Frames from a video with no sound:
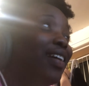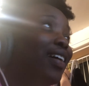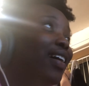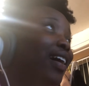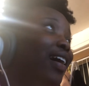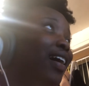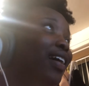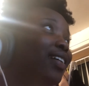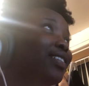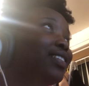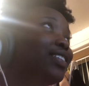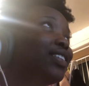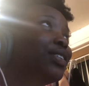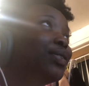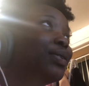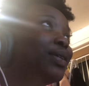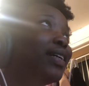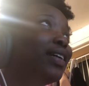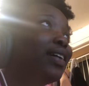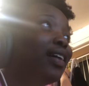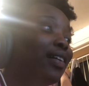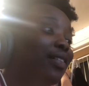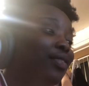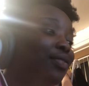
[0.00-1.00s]
I'll do
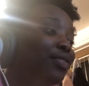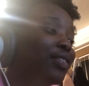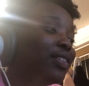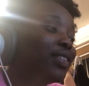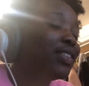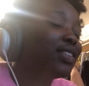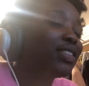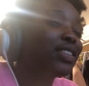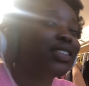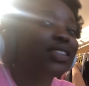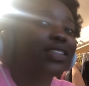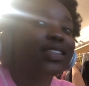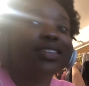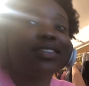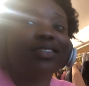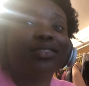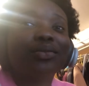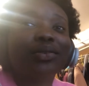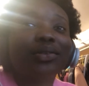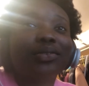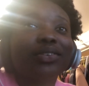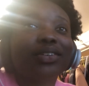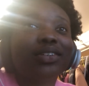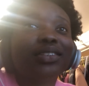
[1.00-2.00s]
it. I'll finish it.
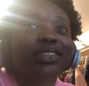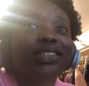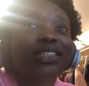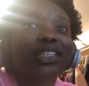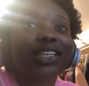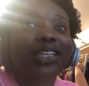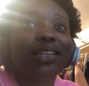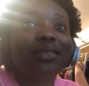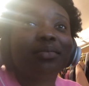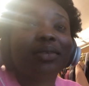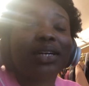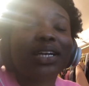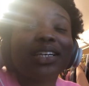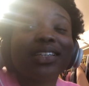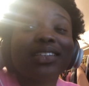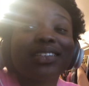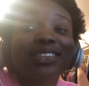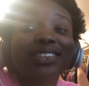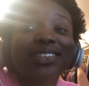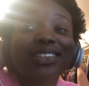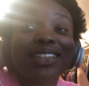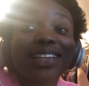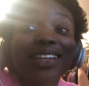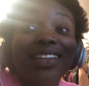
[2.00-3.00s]
We've got
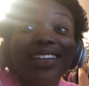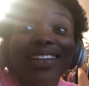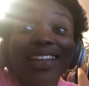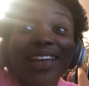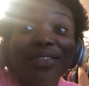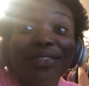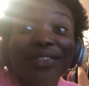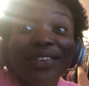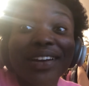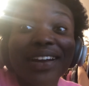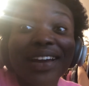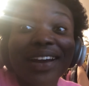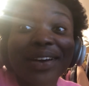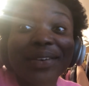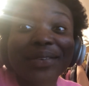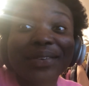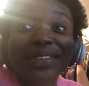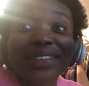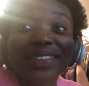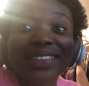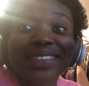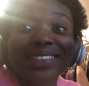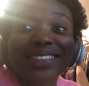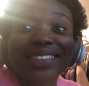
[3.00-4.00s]
T-minus eleven
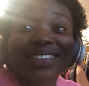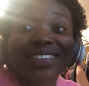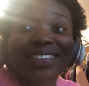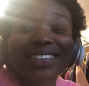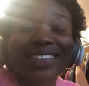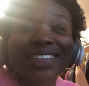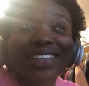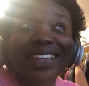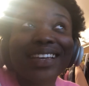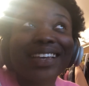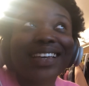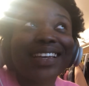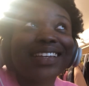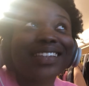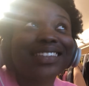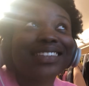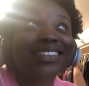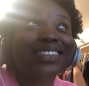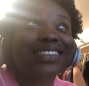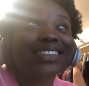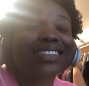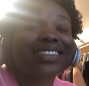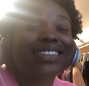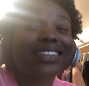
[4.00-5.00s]
hours.
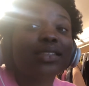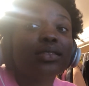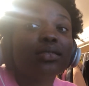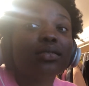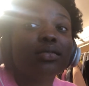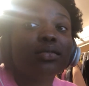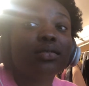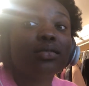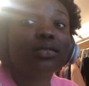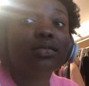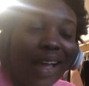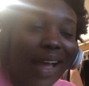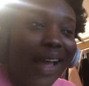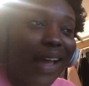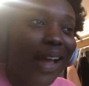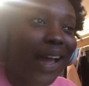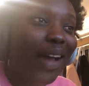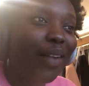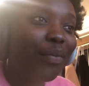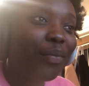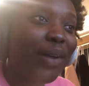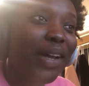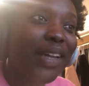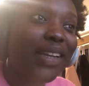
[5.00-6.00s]
I
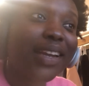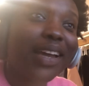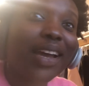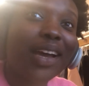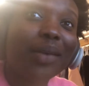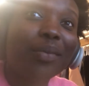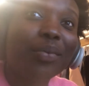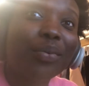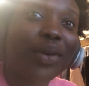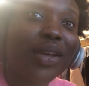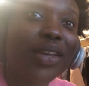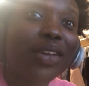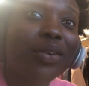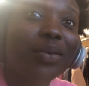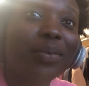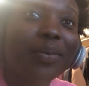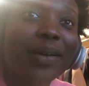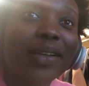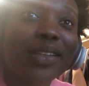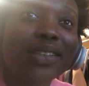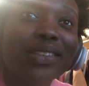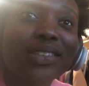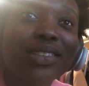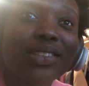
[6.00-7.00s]
have my nap. Wake up
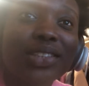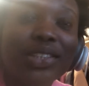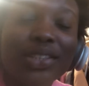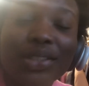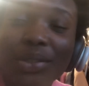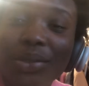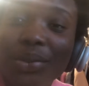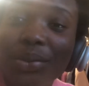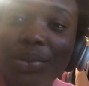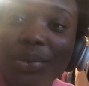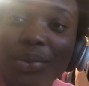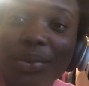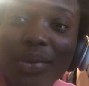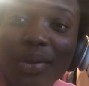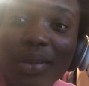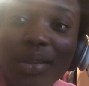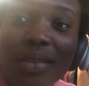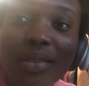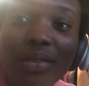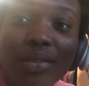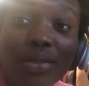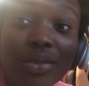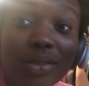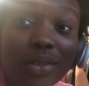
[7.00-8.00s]
at two
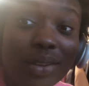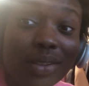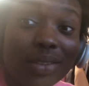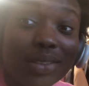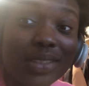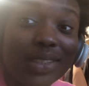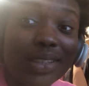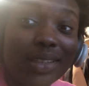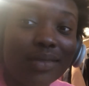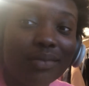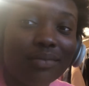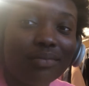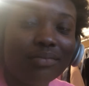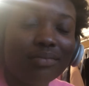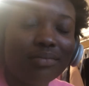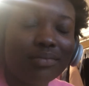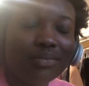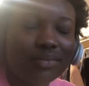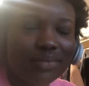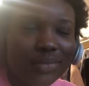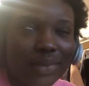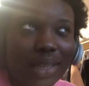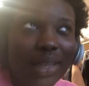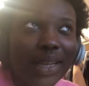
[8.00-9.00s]
thirty.
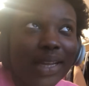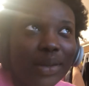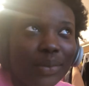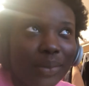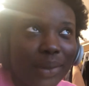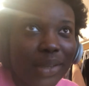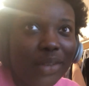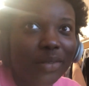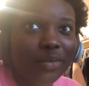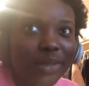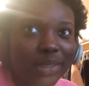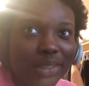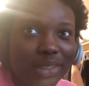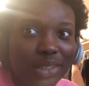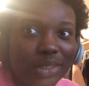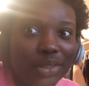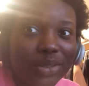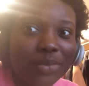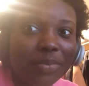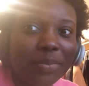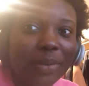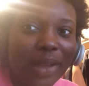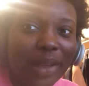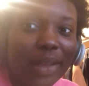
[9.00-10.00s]
I'll wake up at
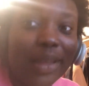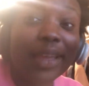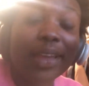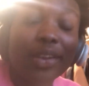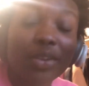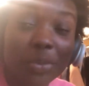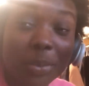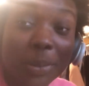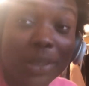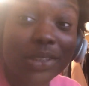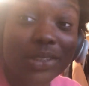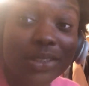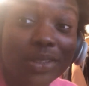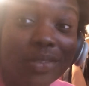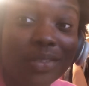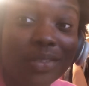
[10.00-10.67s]
two, but I'll get up at two